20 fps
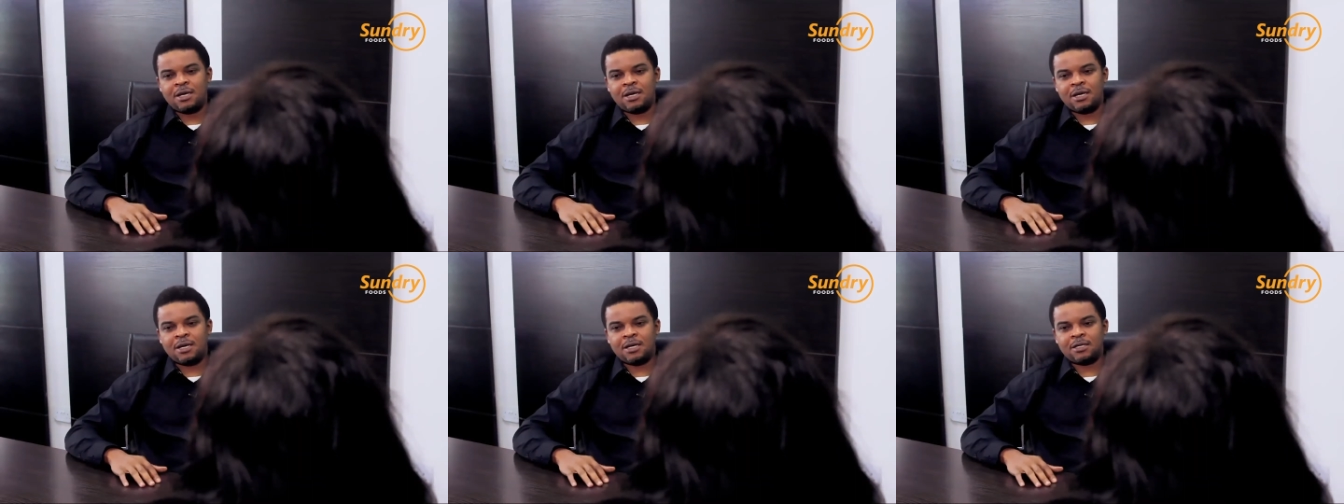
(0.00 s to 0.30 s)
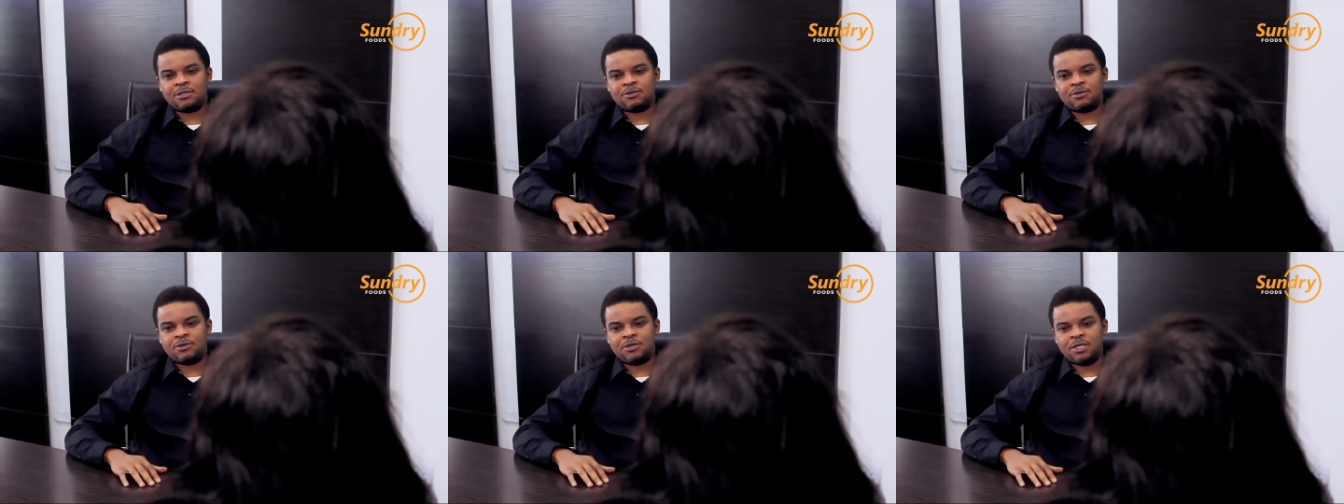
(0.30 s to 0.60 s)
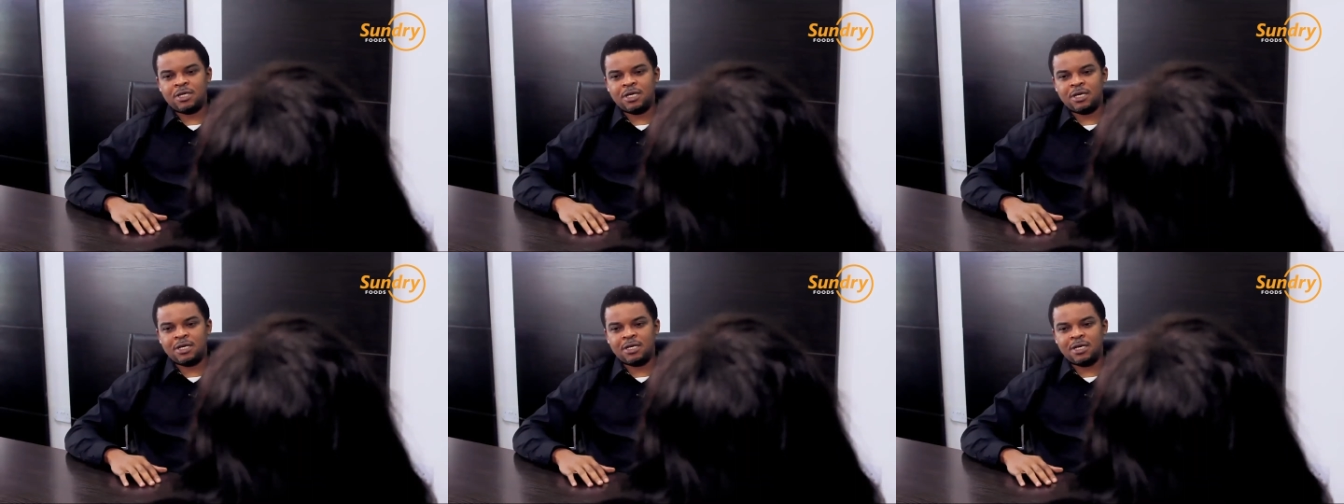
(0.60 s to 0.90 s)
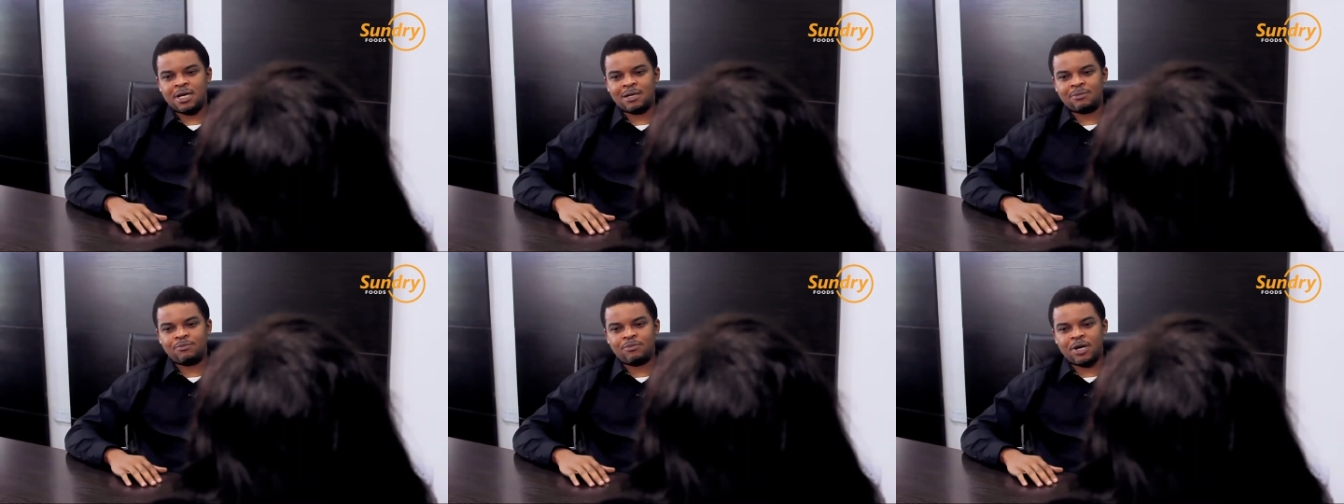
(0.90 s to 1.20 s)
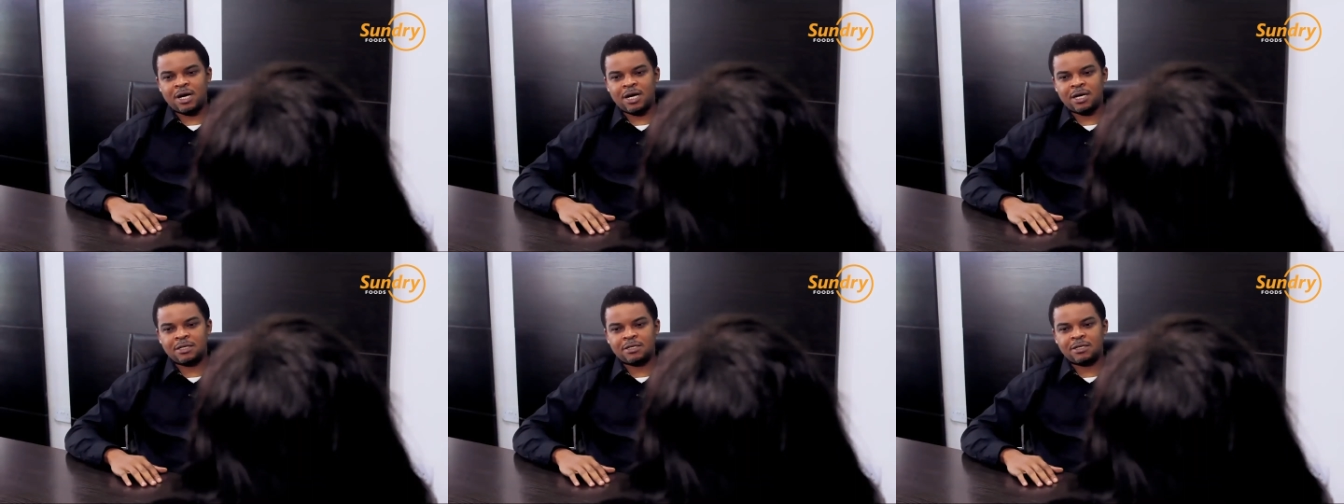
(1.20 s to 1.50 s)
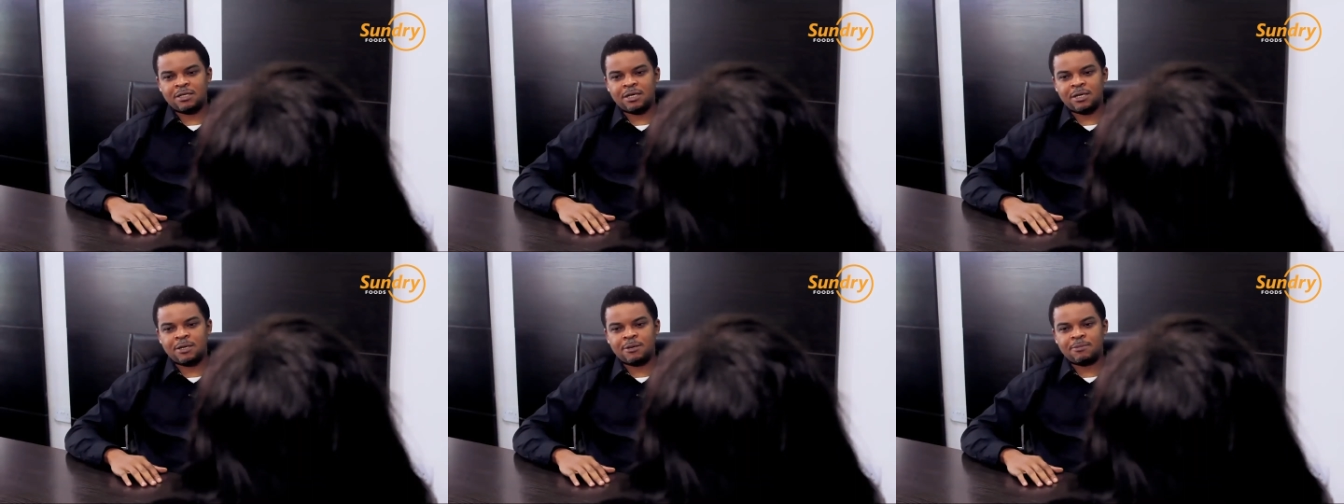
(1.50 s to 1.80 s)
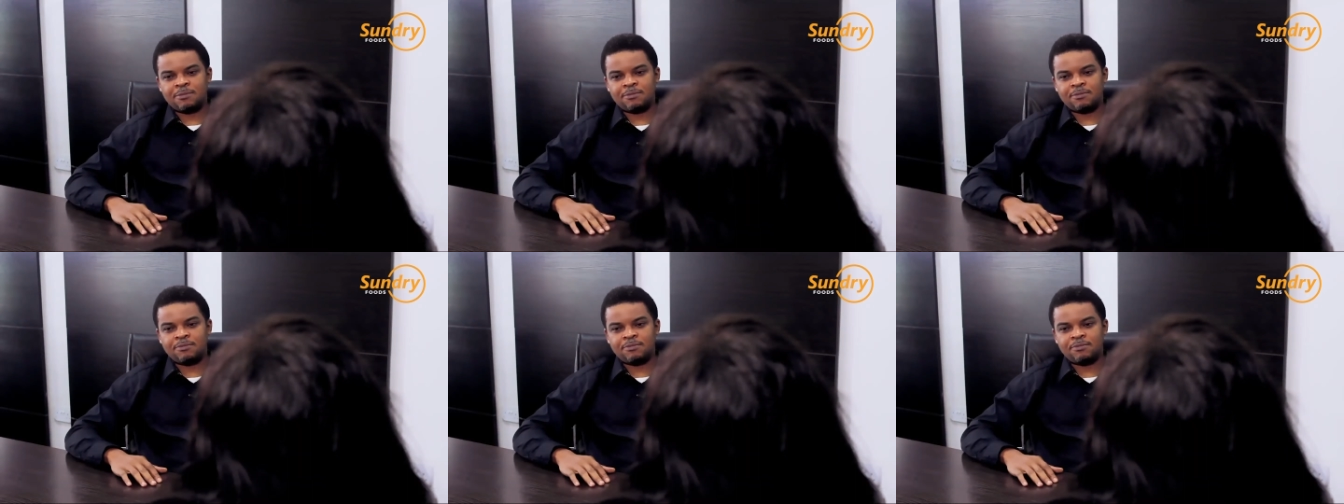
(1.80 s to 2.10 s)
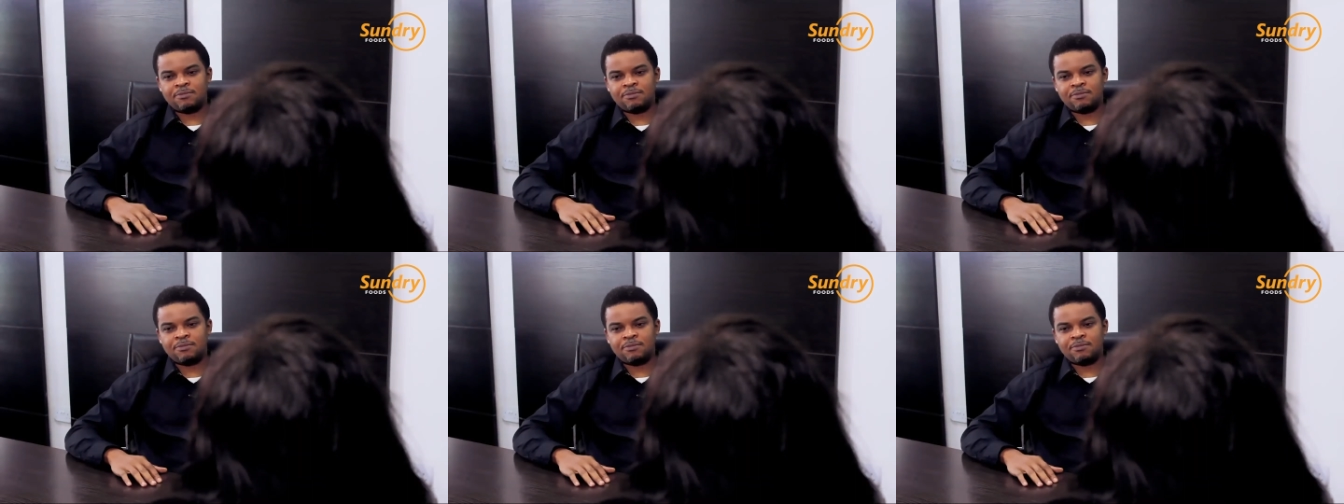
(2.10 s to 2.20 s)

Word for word: And today that brand um,